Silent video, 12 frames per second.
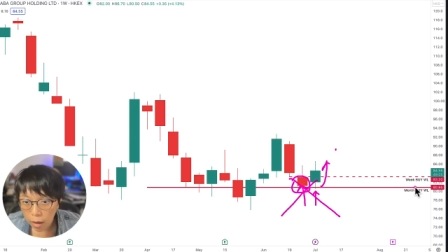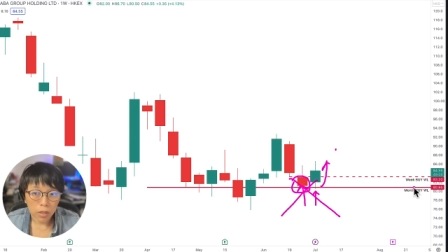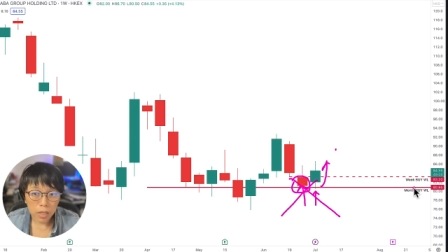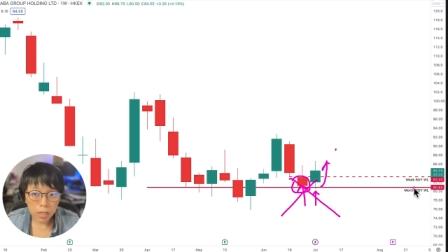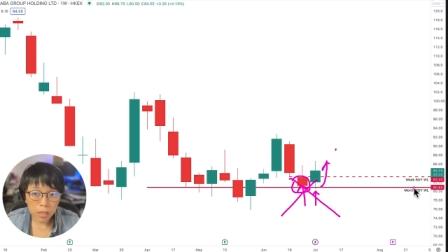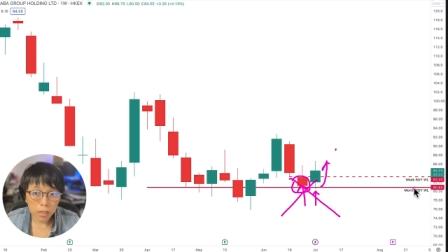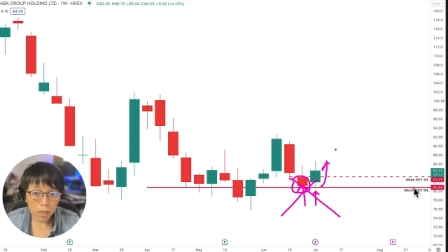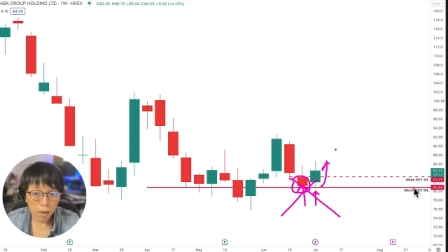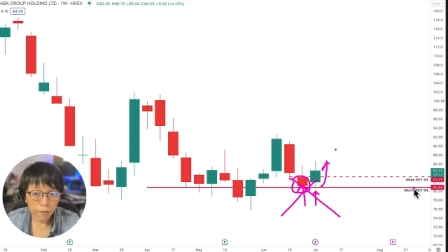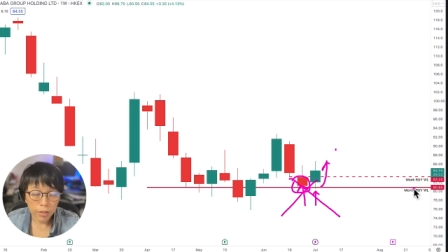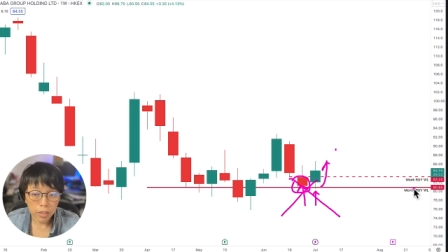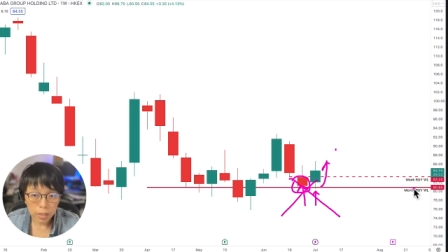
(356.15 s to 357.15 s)
This,
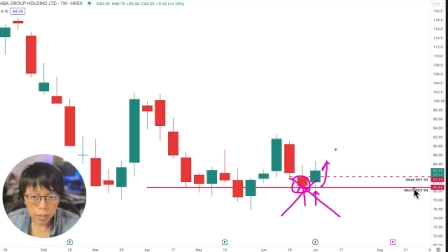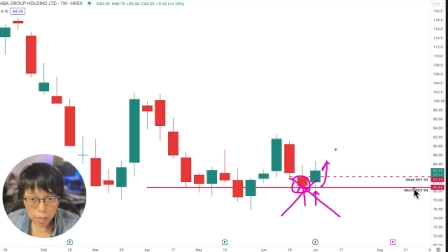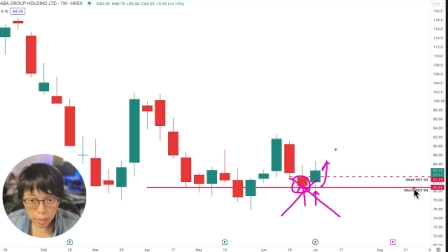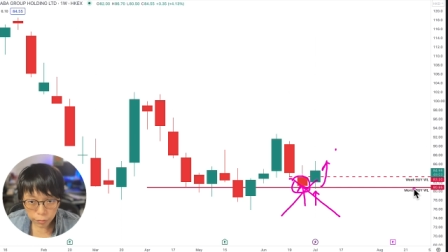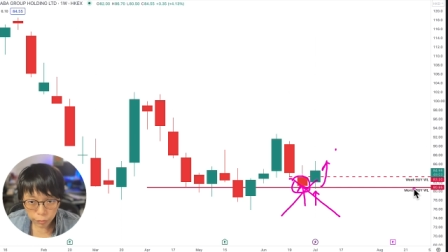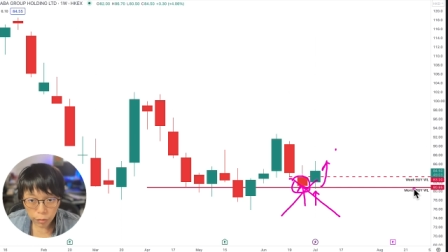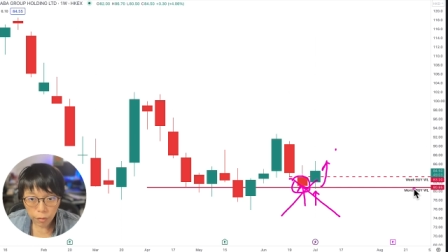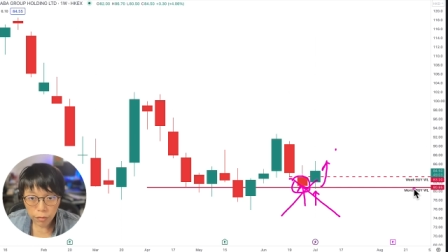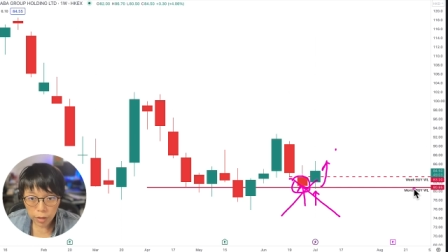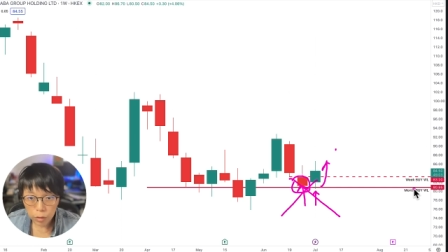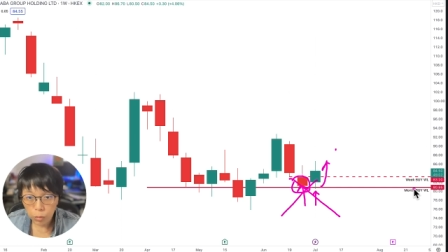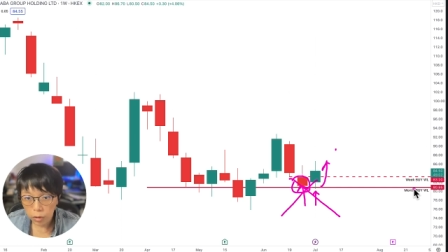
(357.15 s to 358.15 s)
if it's successful,
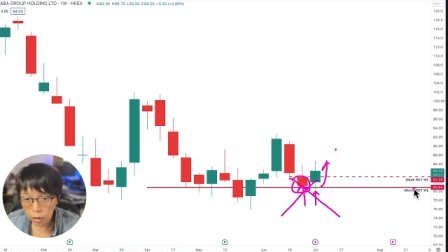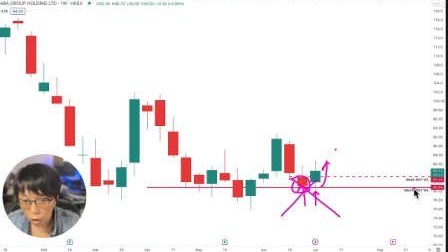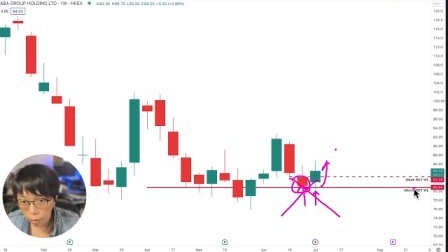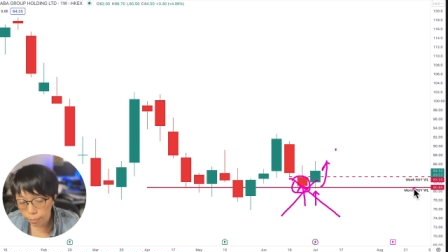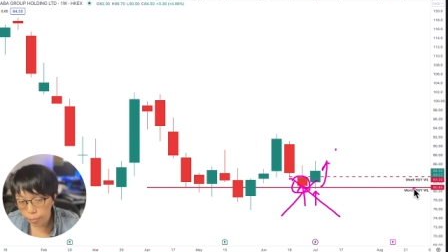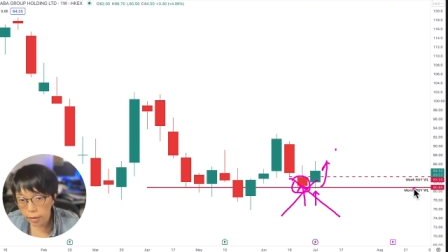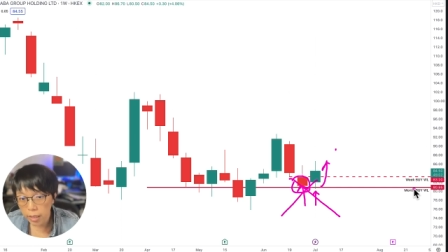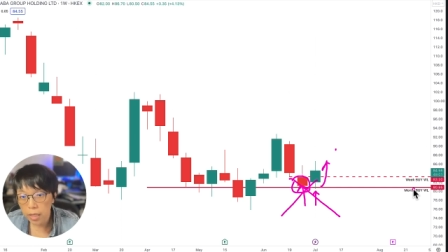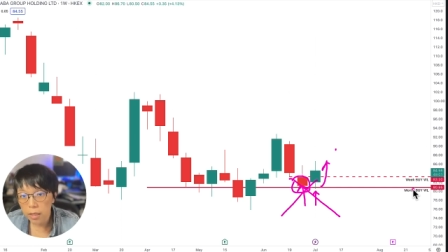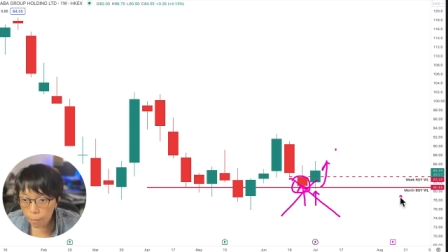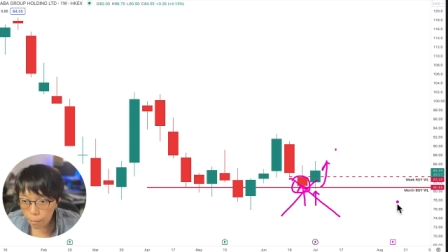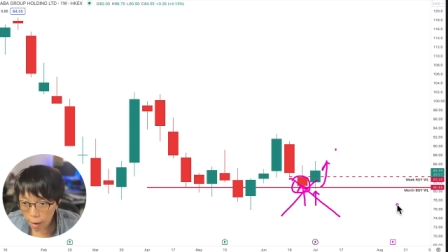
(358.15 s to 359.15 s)
this was
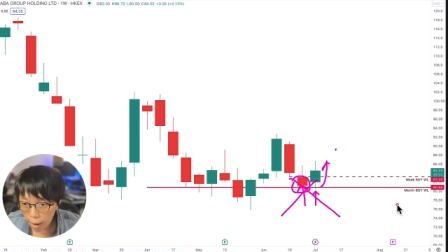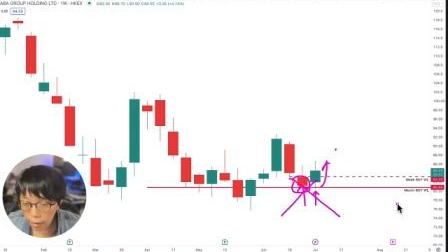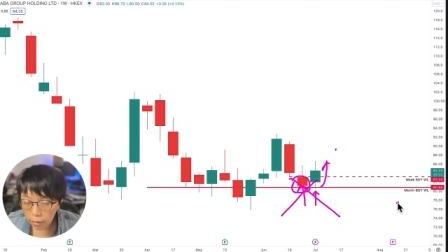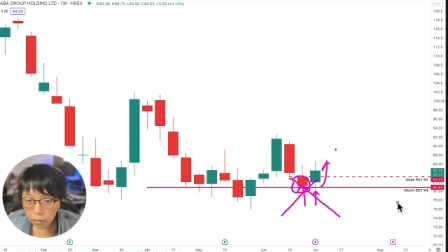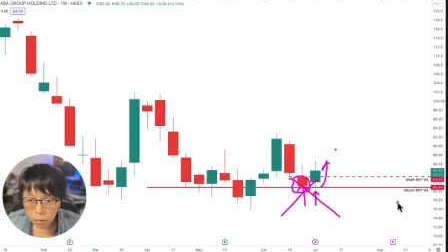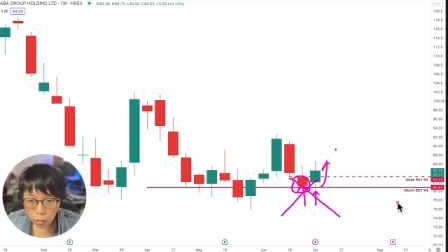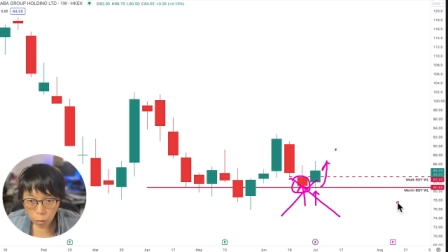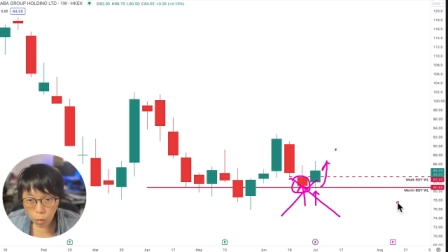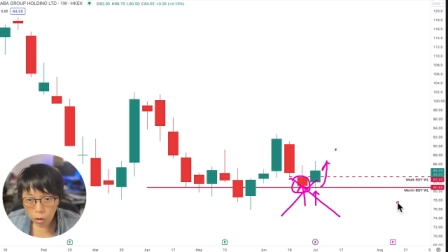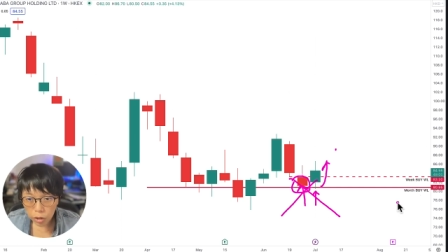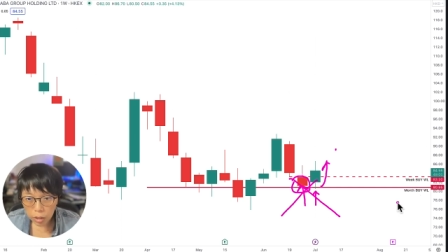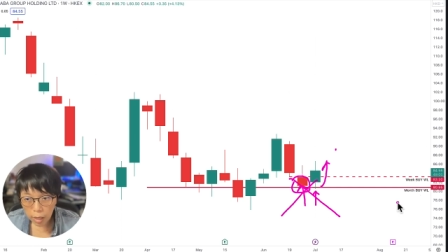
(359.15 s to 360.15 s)
complete month
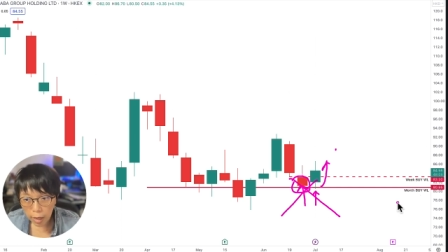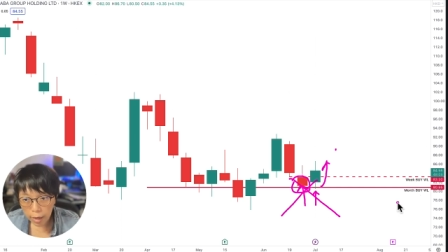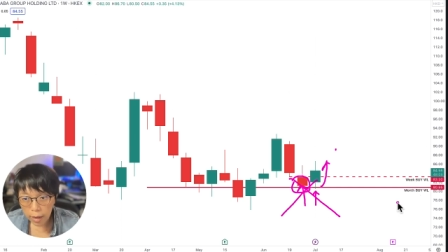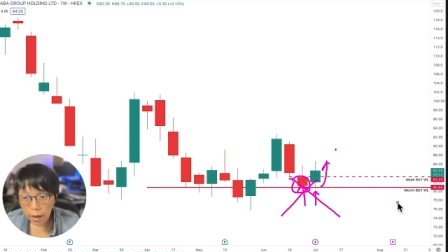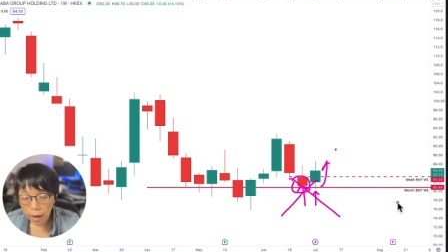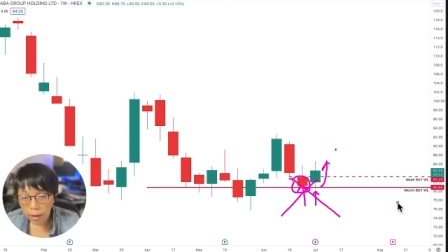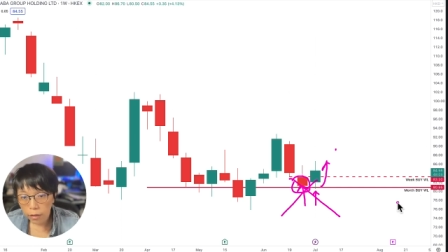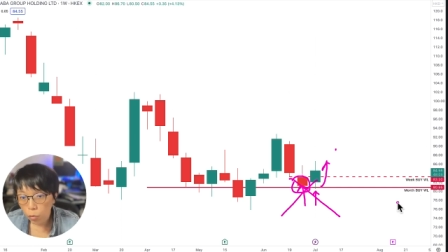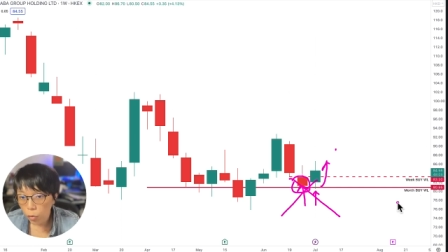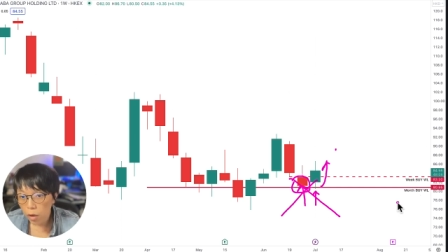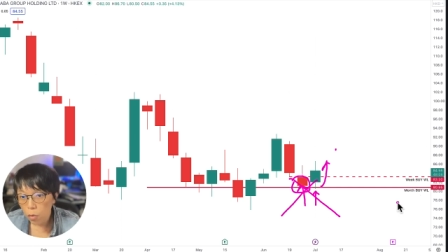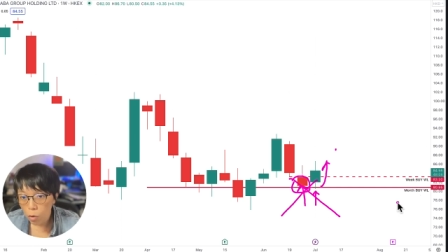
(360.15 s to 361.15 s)
wash line and
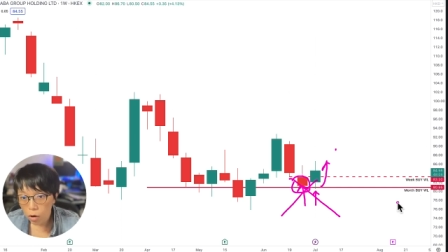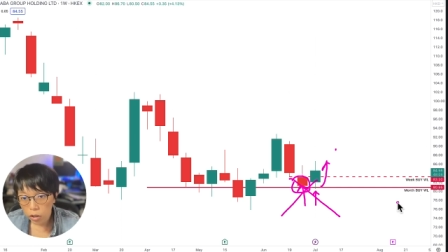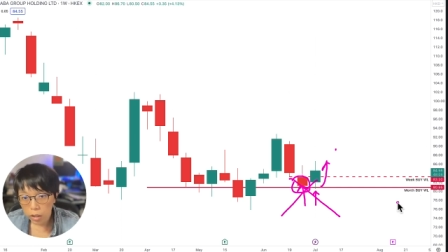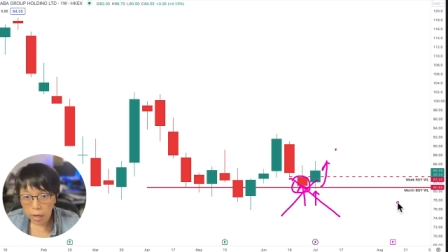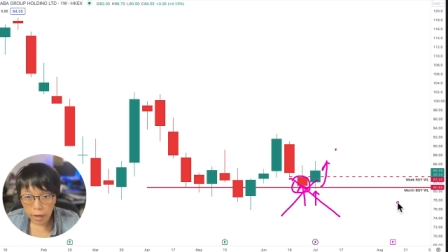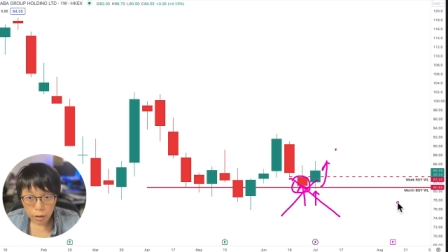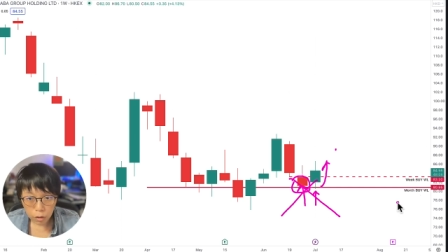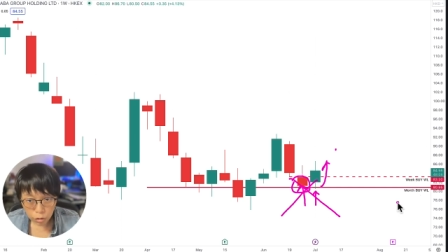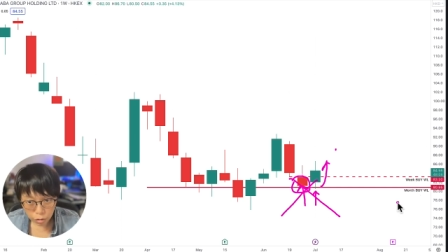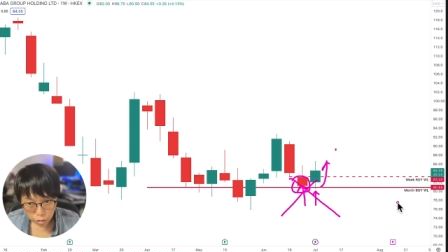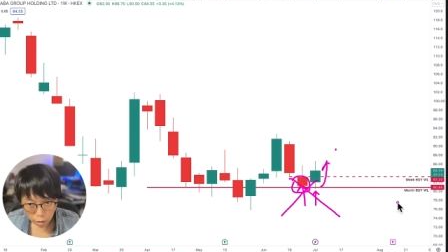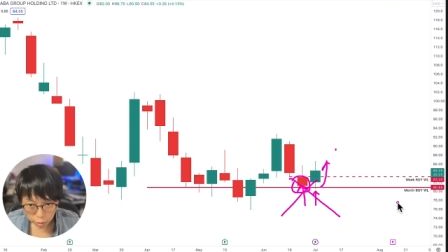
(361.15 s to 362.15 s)
week wash line
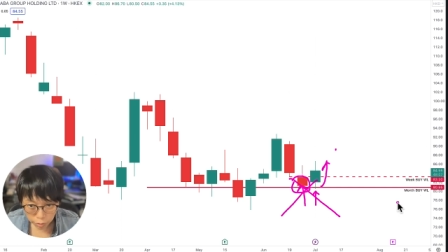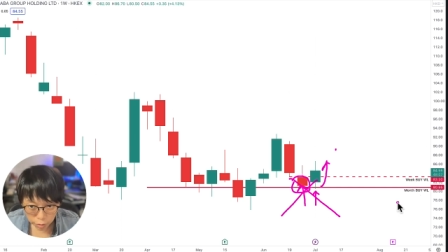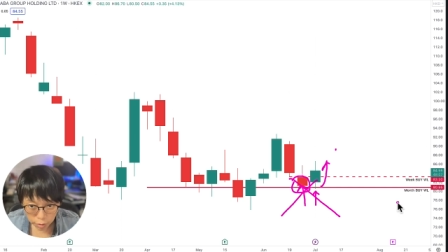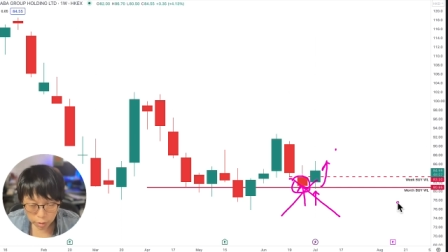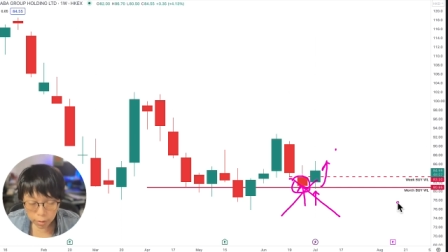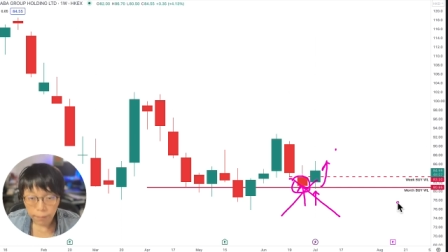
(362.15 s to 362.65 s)
cross